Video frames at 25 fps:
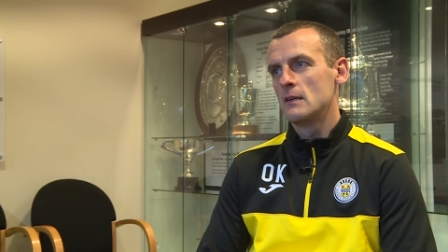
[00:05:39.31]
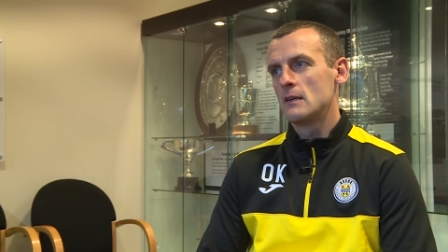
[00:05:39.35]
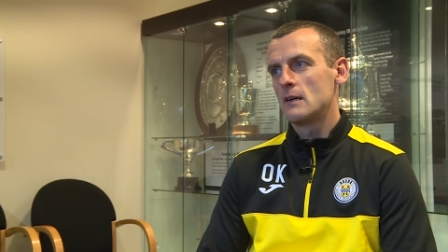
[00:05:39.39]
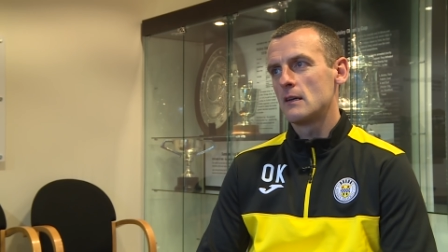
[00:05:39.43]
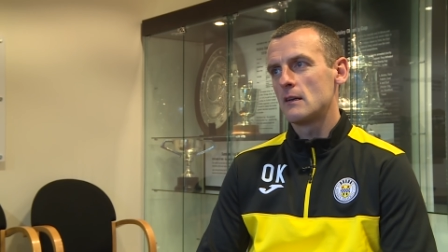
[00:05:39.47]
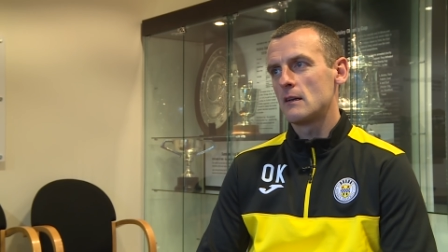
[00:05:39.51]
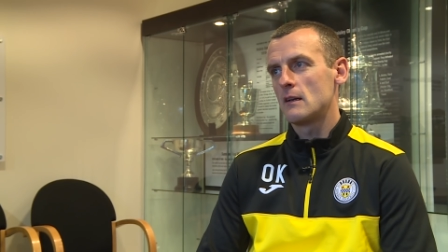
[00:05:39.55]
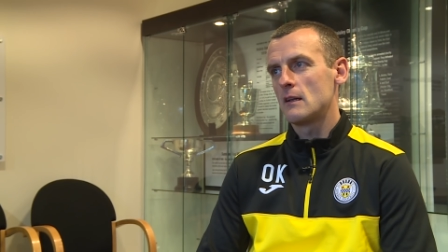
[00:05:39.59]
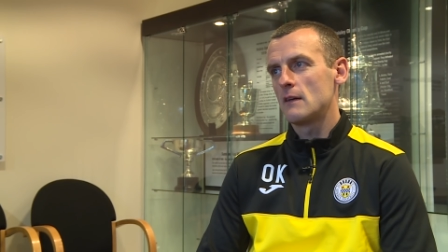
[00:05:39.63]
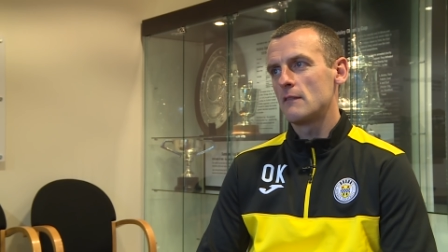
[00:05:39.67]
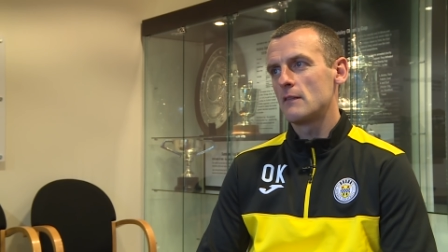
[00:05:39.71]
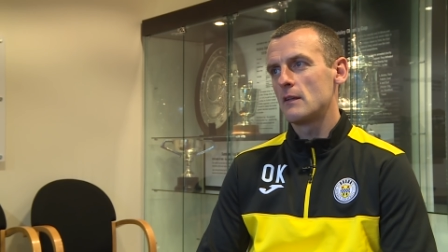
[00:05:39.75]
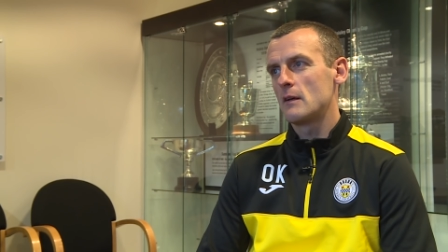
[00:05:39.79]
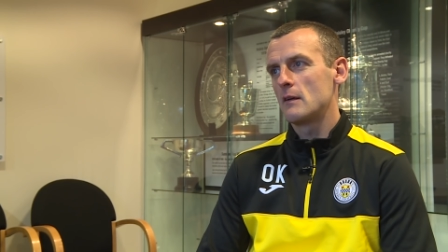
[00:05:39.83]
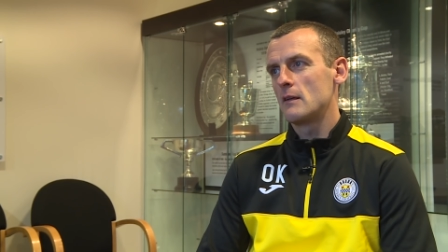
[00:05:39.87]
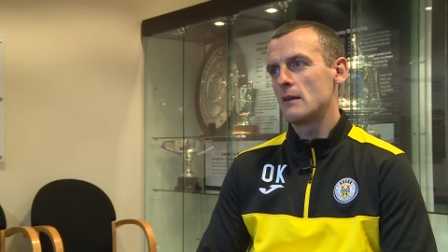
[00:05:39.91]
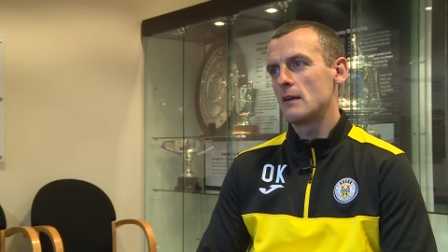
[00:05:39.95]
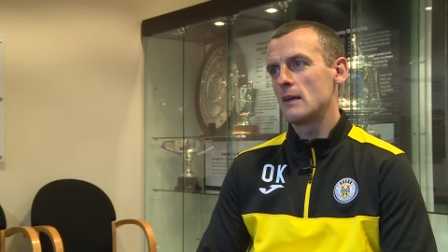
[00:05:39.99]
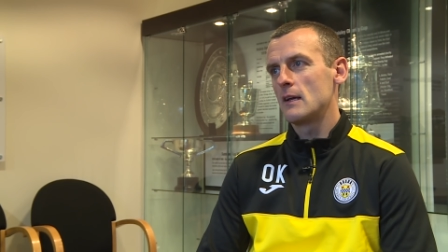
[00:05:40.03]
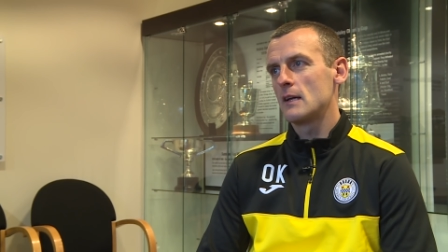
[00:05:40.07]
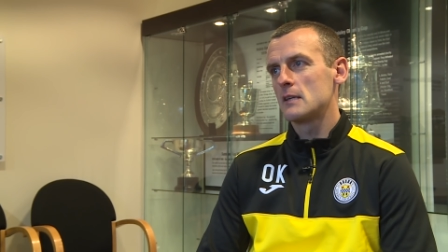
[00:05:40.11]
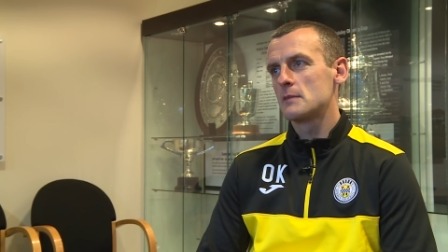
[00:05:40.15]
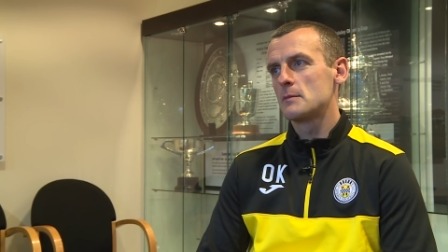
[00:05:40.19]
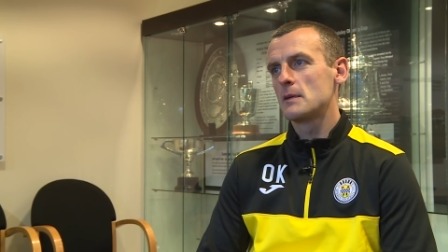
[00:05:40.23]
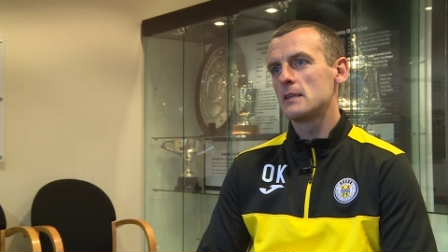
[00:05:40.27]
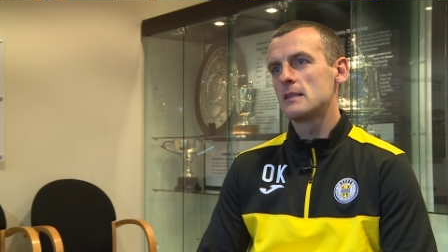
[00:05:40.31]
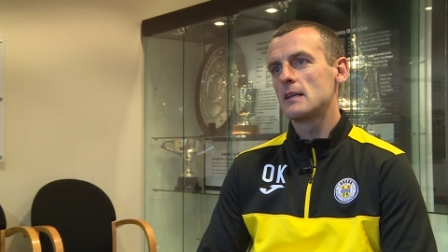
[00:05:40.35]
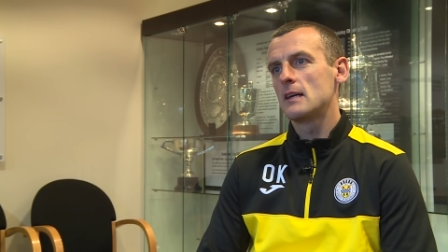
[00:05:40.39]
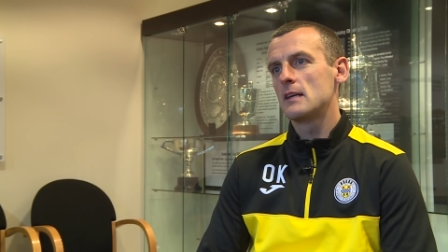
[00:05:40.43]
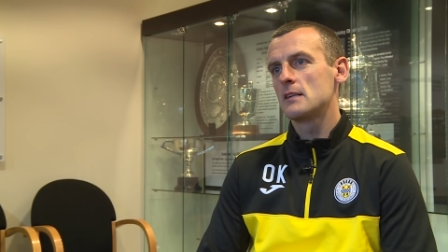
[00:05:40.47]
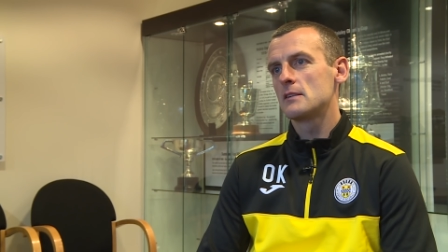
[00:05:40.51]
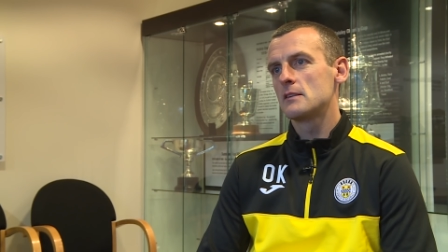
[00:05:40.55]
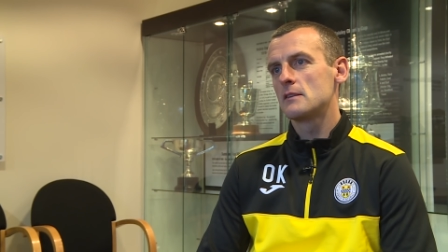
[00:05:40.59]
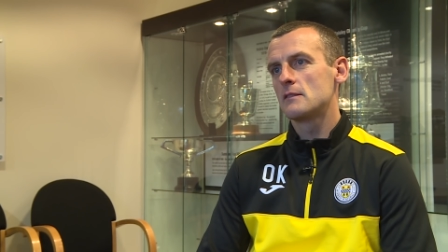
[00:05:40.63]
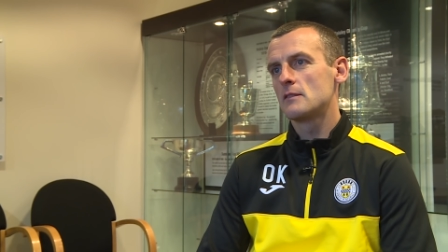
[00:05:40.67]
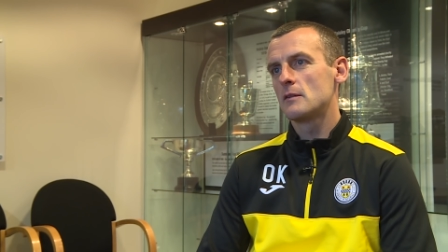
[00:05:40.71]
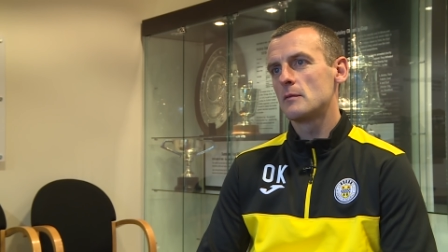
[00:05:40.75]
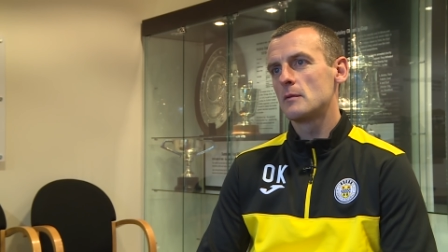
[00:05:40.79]
I'll have that
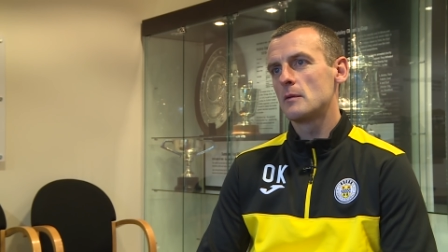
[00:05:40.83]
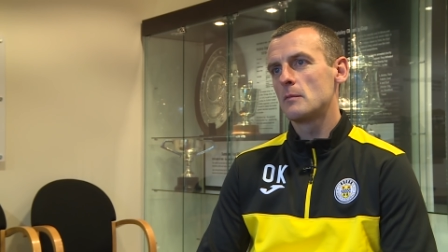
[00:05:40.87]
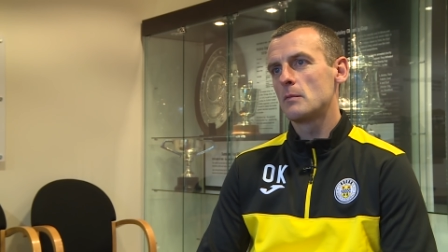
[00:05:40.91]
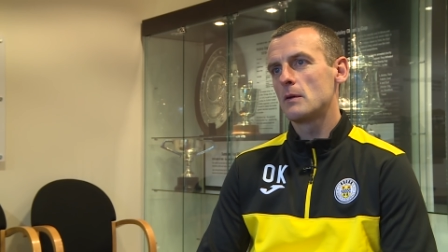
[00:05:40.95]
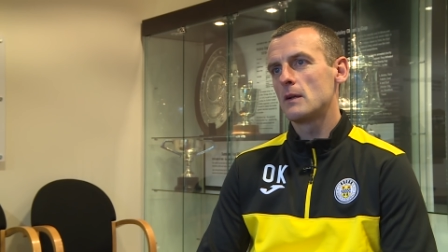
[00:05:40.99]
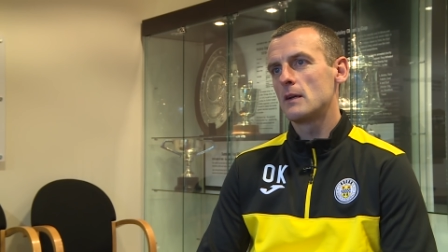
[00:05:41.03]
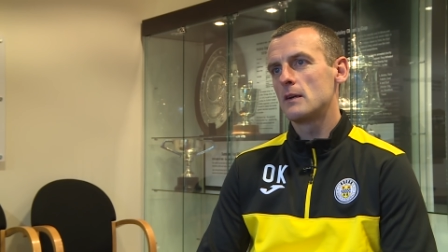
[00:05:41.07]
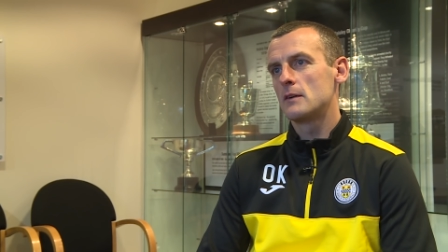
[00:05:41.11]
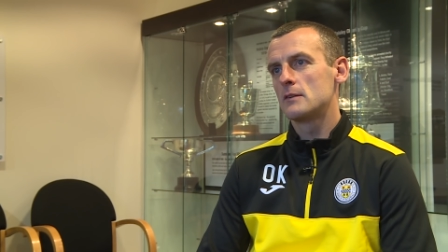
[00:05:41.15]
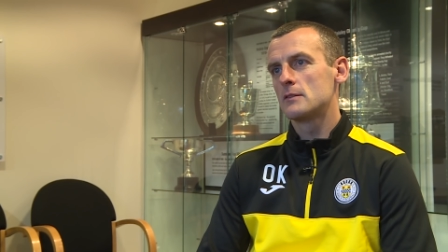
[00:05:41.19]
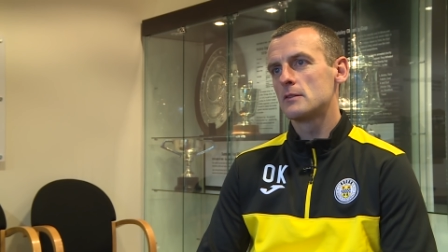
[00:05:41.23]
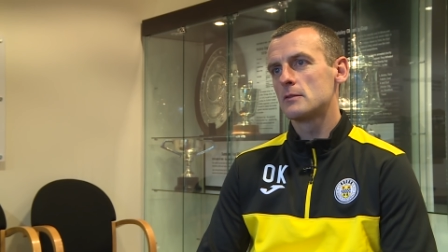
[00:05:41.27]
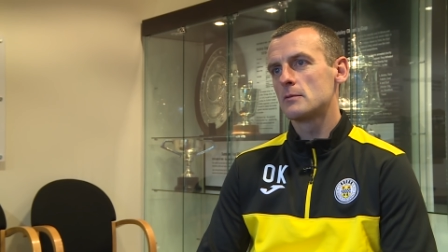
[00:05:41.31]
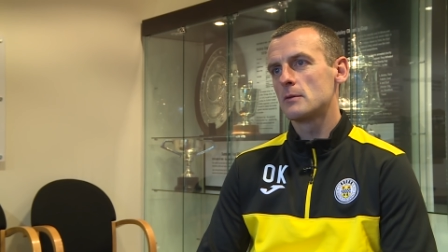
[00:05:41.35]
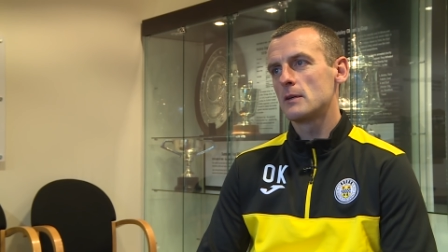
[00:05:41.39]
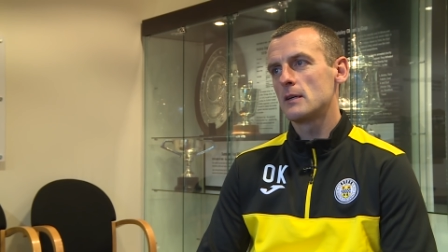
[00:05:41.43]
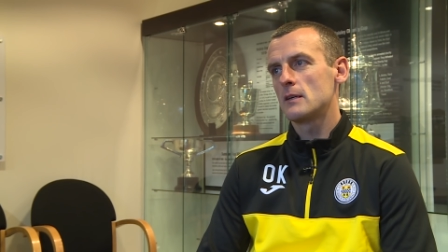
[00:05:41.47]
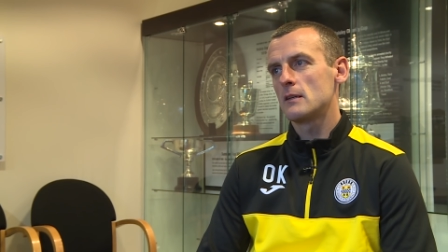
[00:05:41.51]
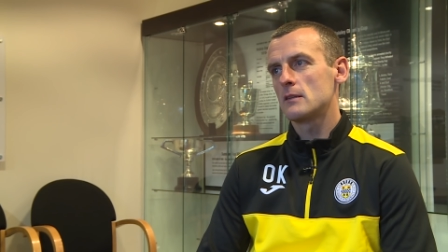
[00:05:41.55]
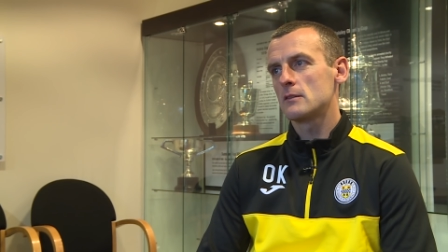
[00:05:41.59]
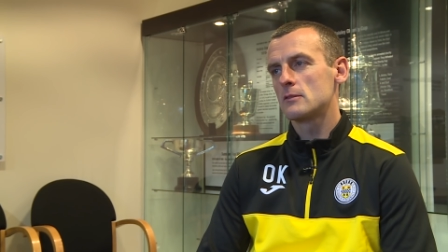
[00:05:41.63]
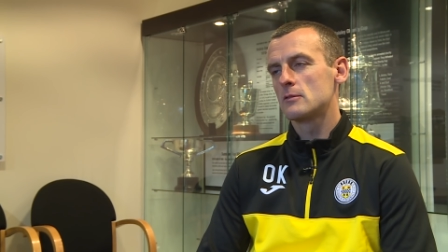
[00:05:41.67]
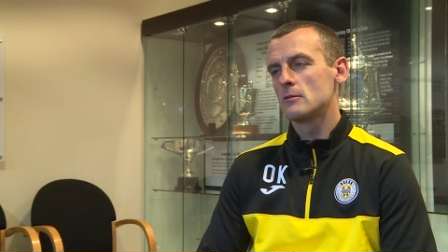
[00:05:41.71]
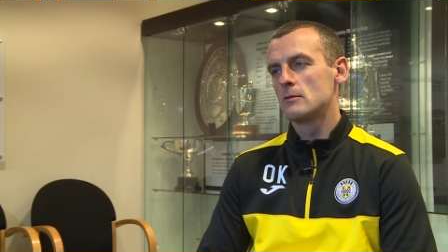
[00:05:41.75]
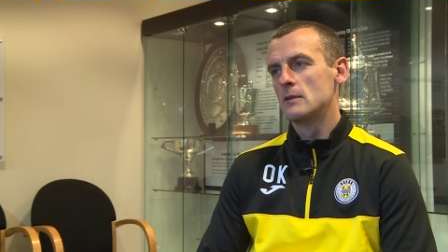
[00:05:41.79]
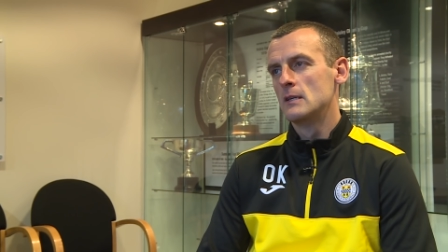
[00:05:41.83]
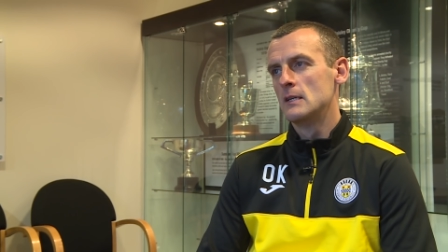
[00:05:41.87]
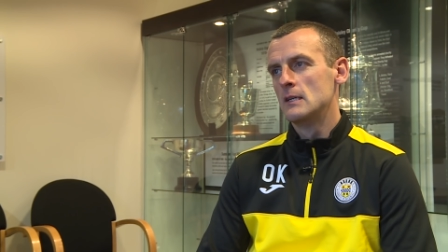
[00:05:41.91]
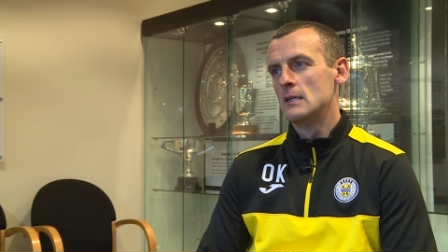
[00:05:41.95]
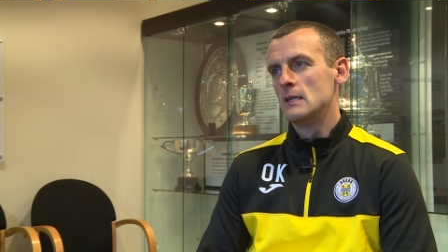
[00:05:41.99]
expectation from the players as well. So